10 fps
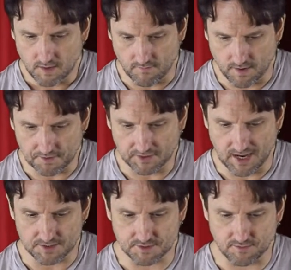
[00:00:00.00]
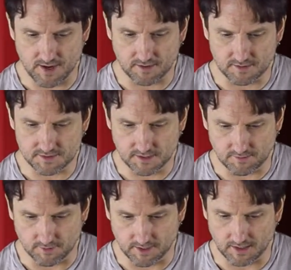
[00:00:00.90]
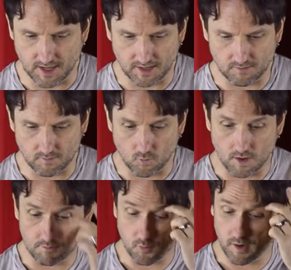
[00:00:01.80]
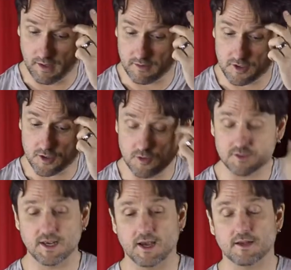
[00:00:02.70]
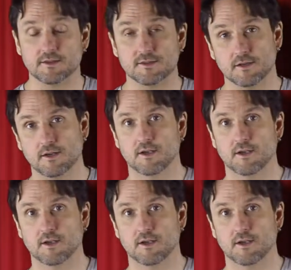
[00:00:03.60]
we have 100,000 records in really like 1.2 seconds,